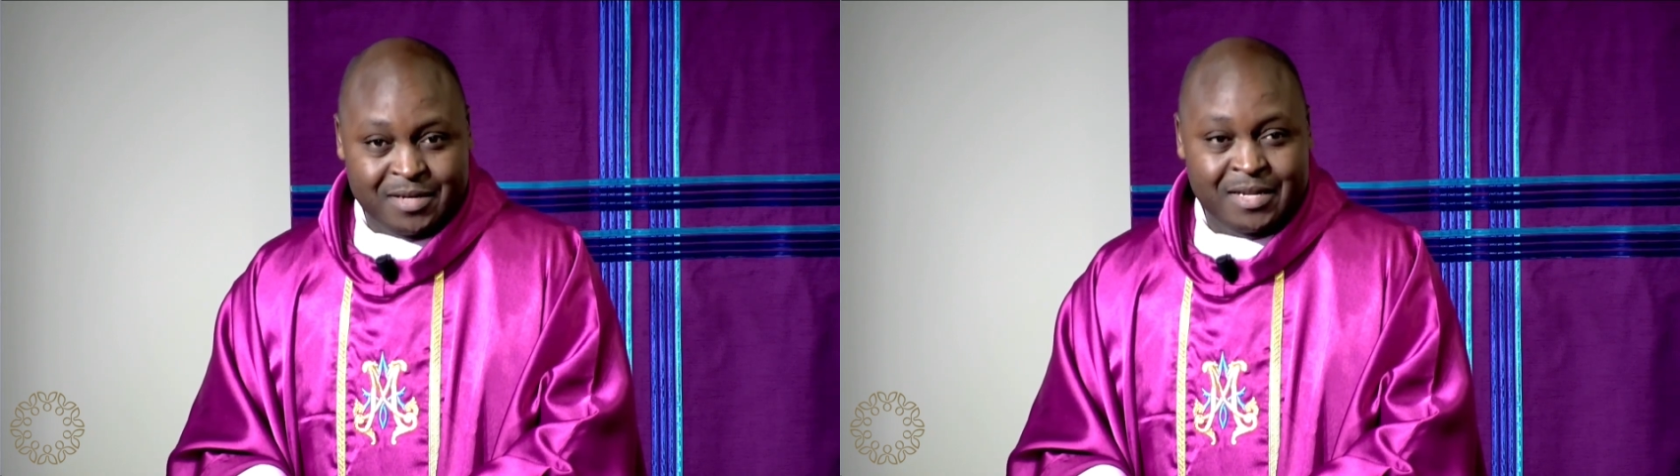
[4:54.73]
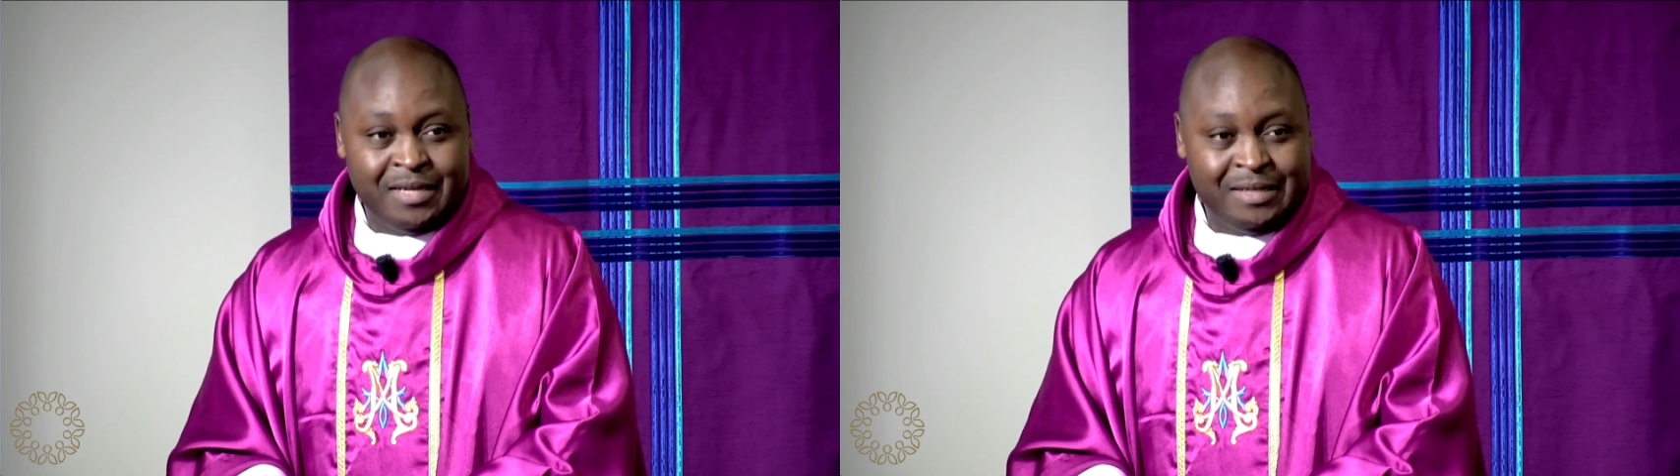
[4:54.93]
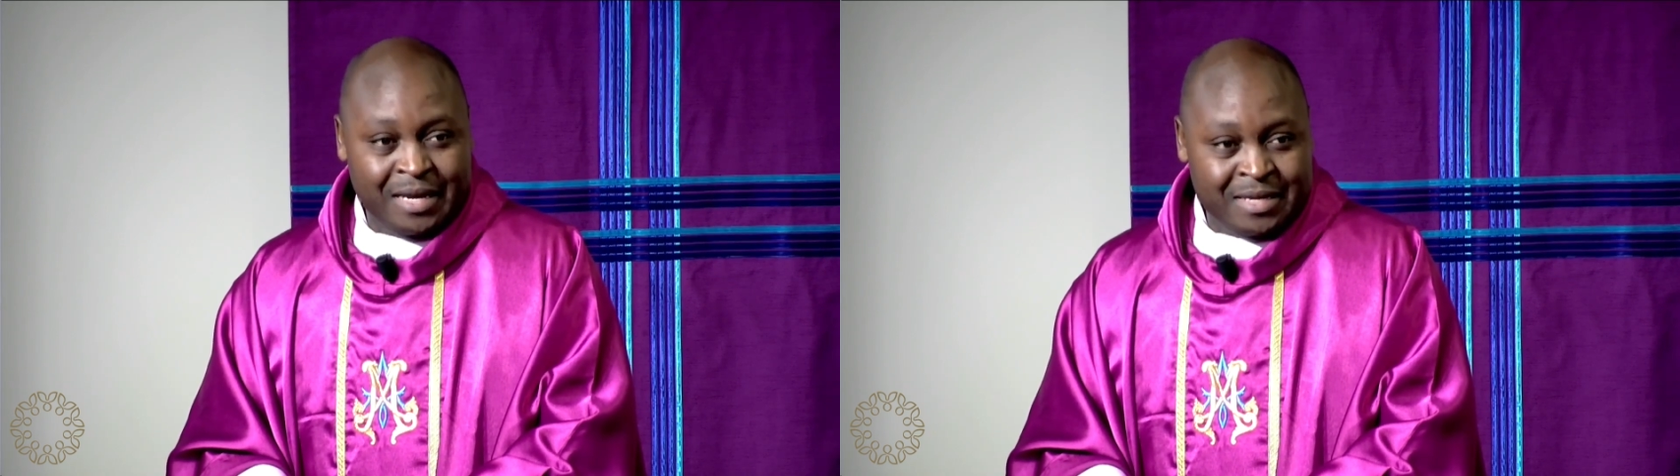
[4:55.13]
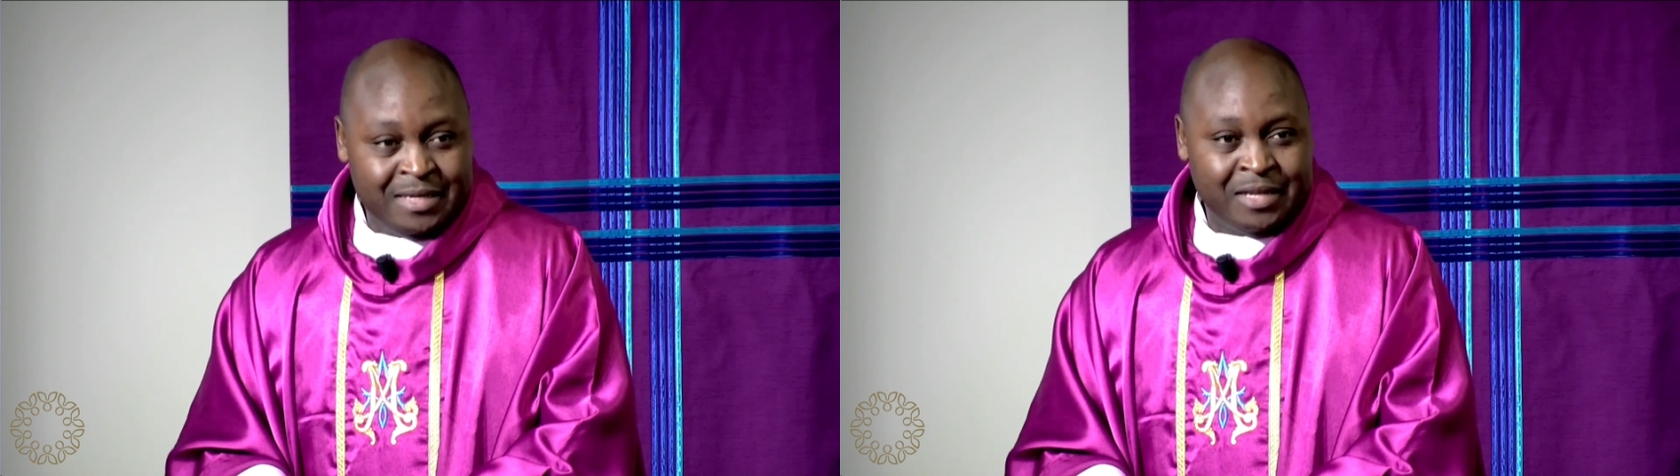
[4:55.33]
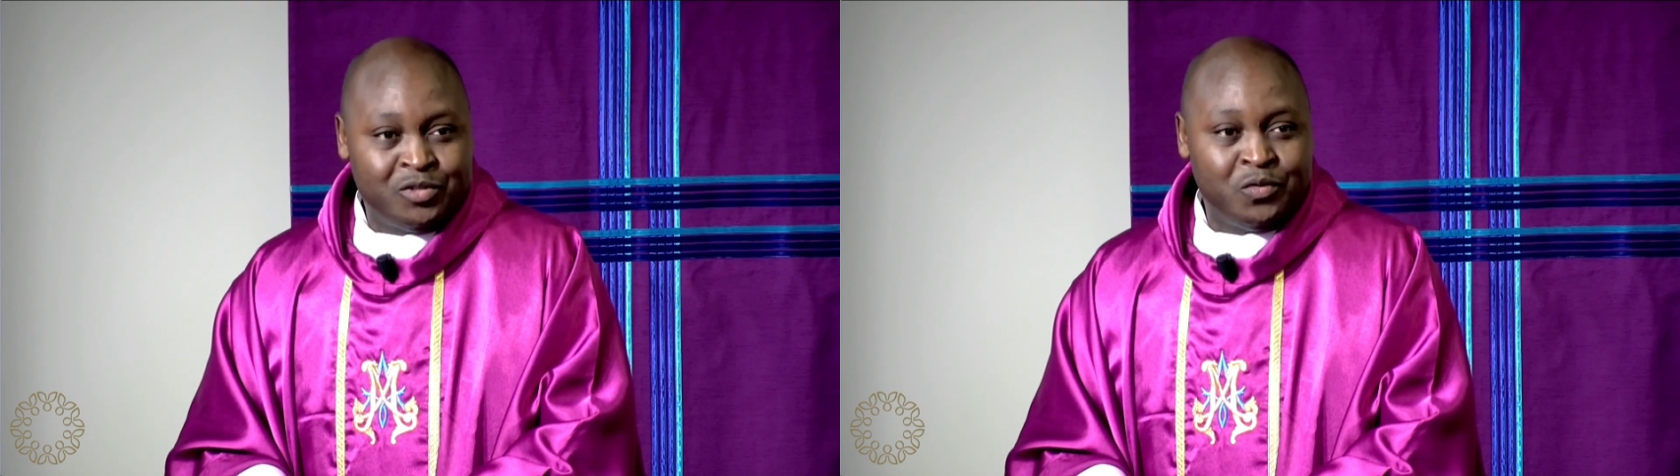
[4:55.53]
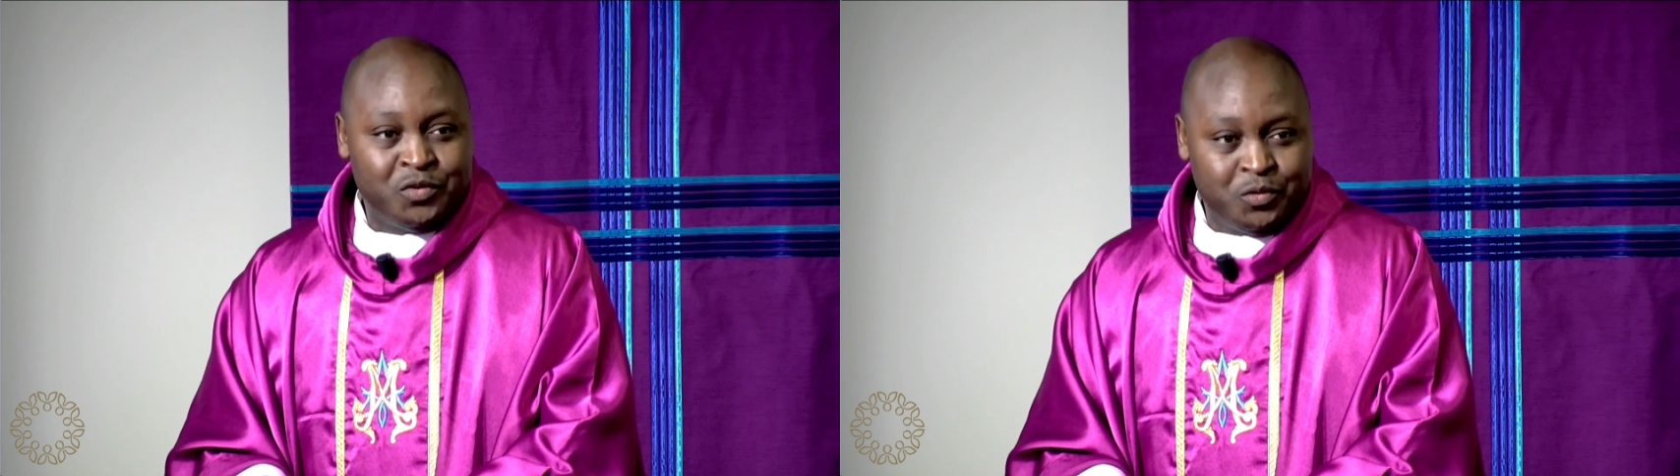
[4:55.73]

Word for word: The dangers of